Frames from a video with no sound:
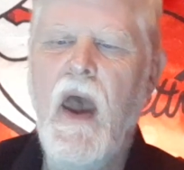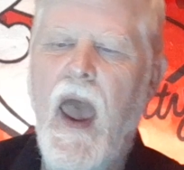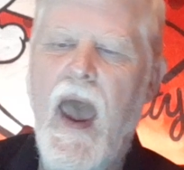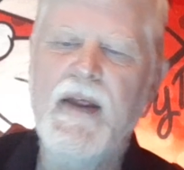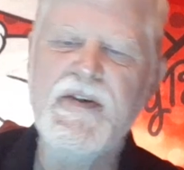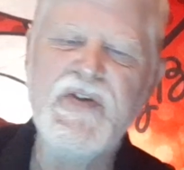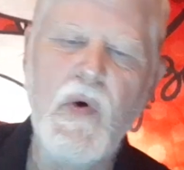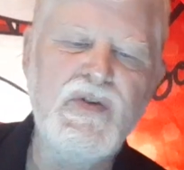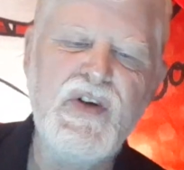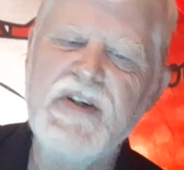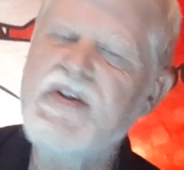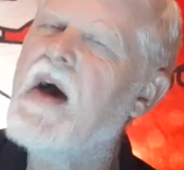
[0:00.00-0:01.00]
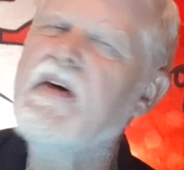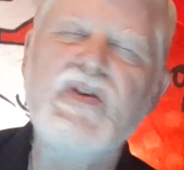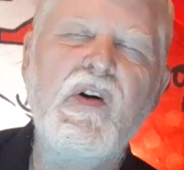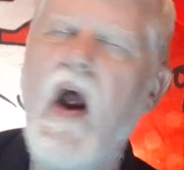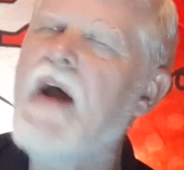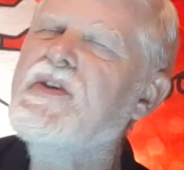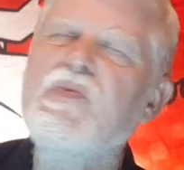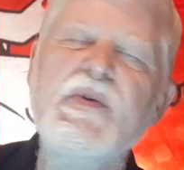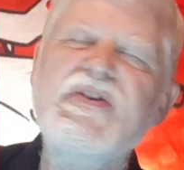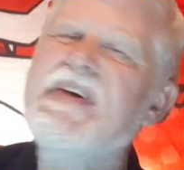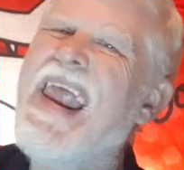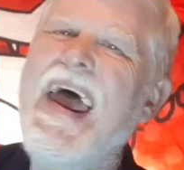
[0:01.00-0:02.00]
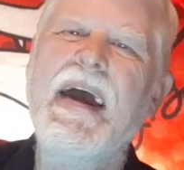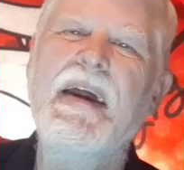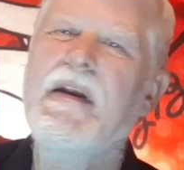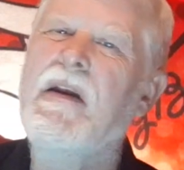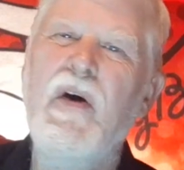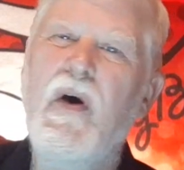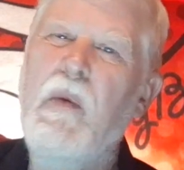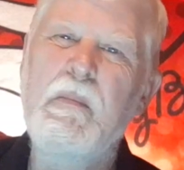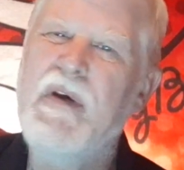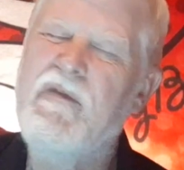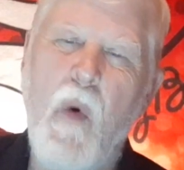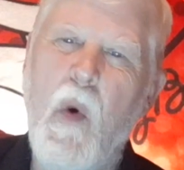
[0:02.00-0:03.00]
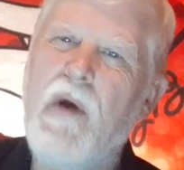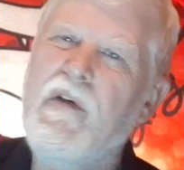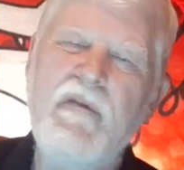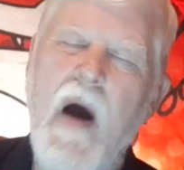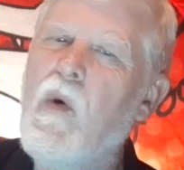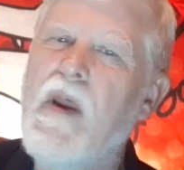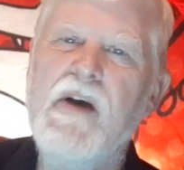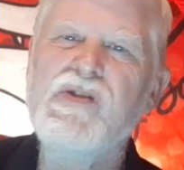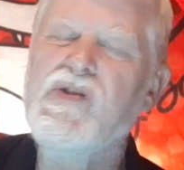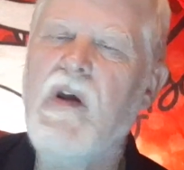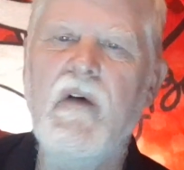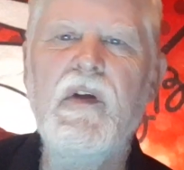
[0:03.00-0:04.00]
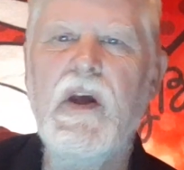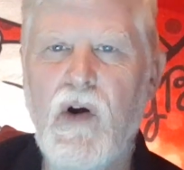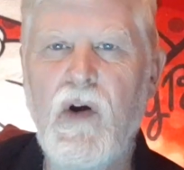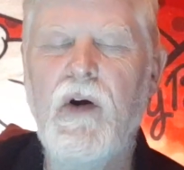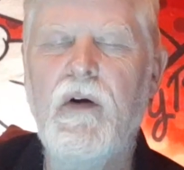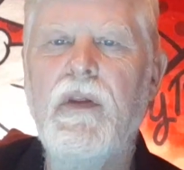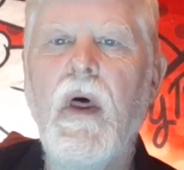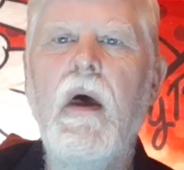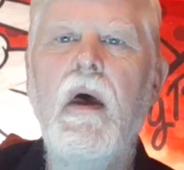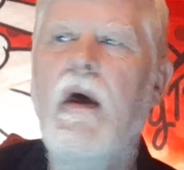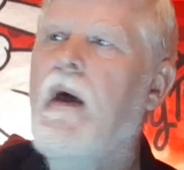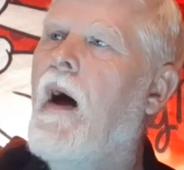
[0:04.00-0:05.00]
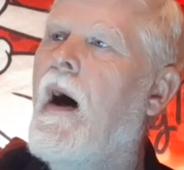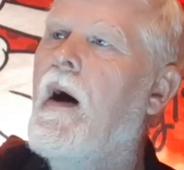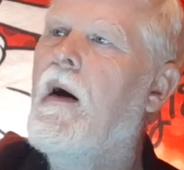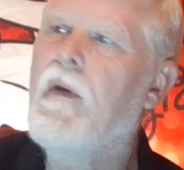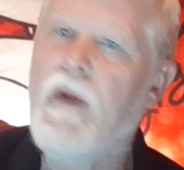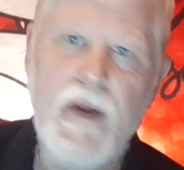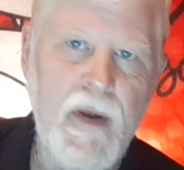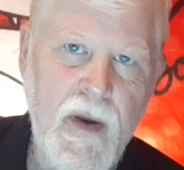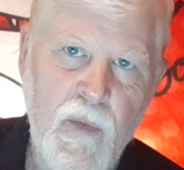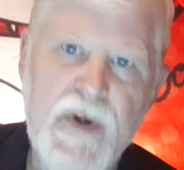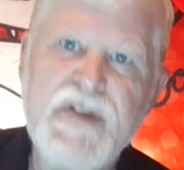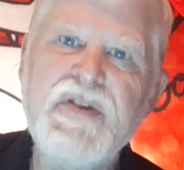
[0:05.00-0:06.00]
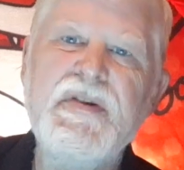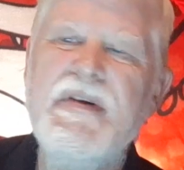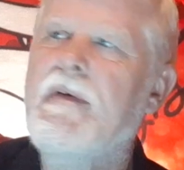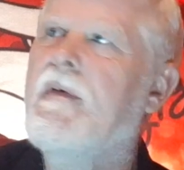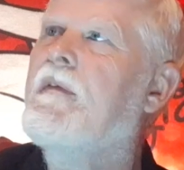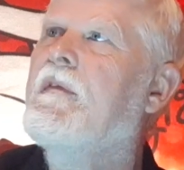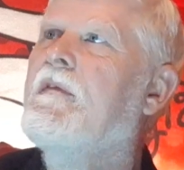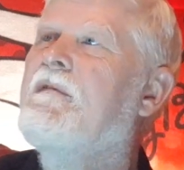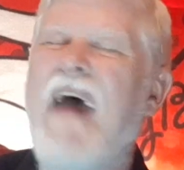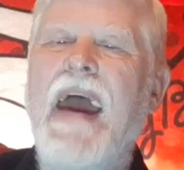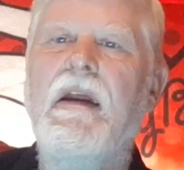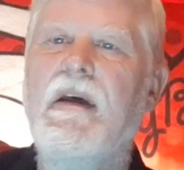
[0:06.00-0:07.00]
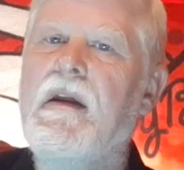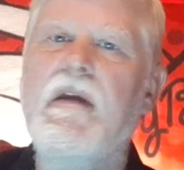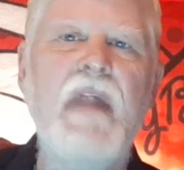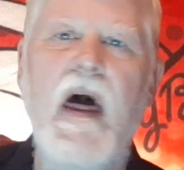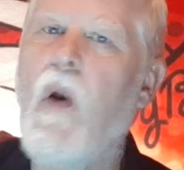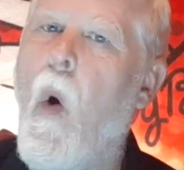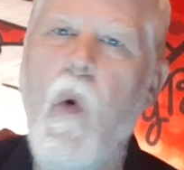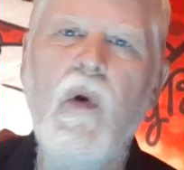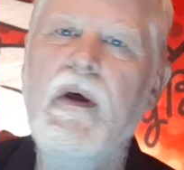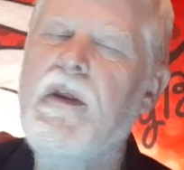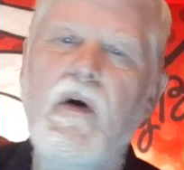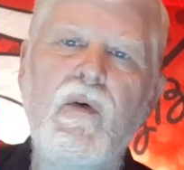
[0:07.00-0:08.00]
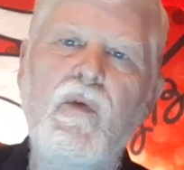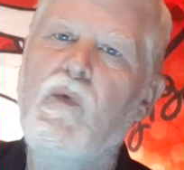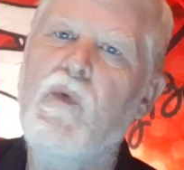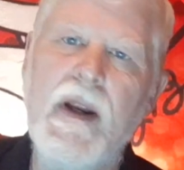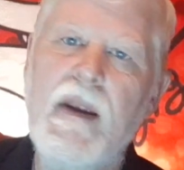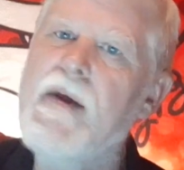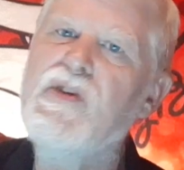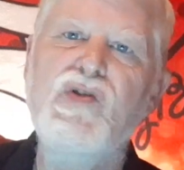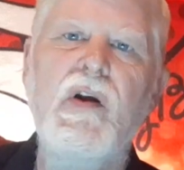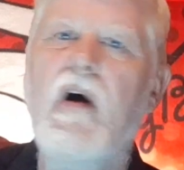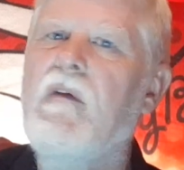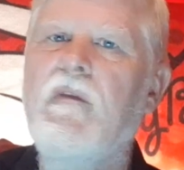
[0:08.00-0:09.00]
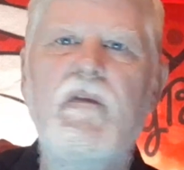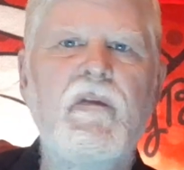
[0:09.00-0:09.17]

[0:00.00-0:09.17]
And so just as Christ was slain before the foundation of the earth, uh, it was uh, fated that only the religion of